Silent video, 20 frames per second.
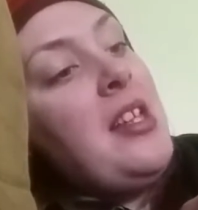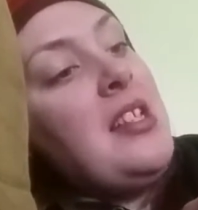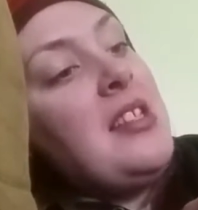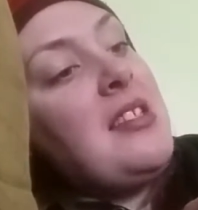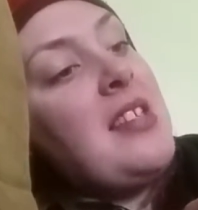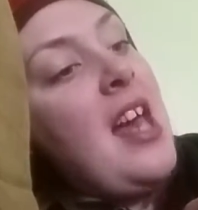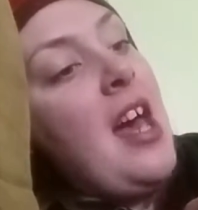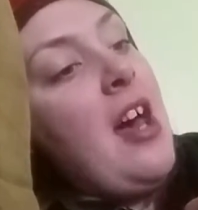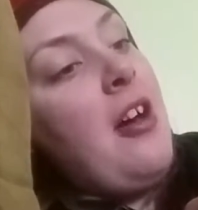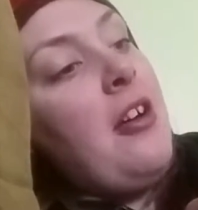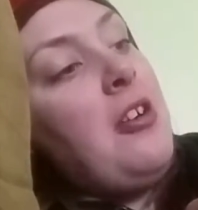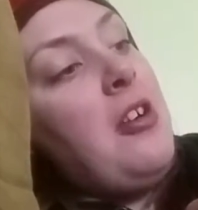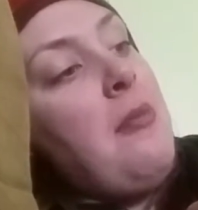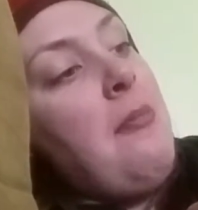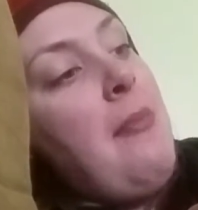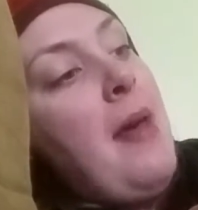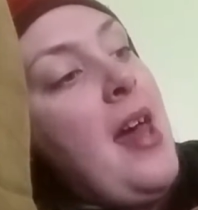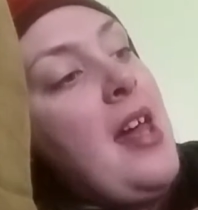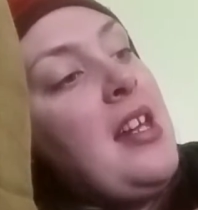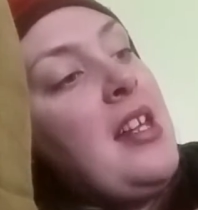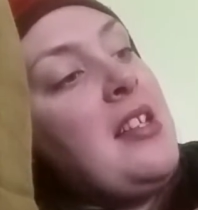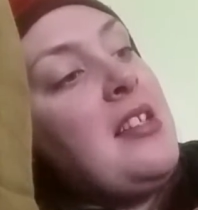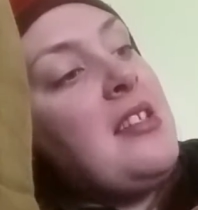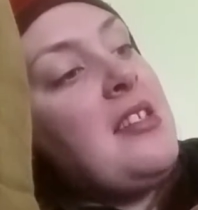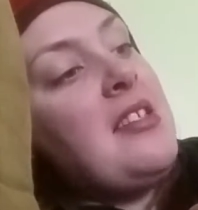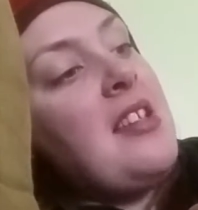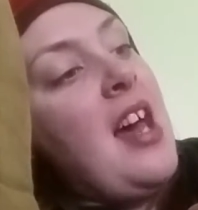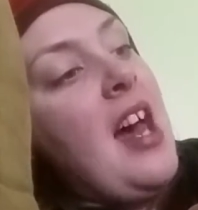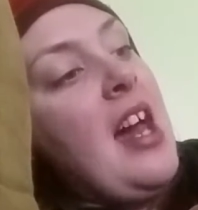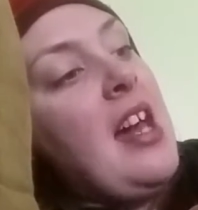sat on her bed and
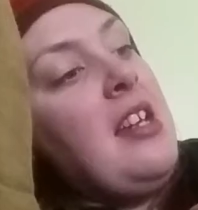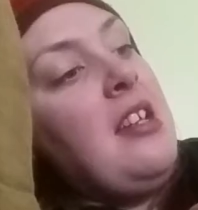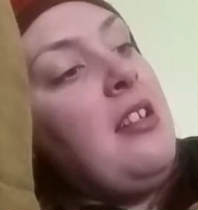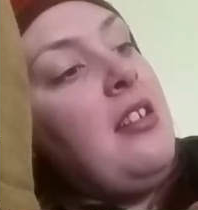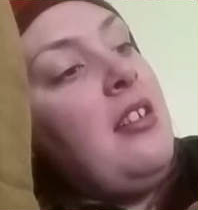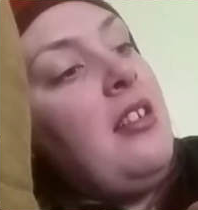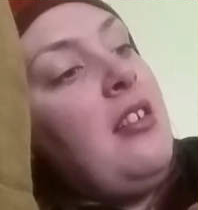sighed.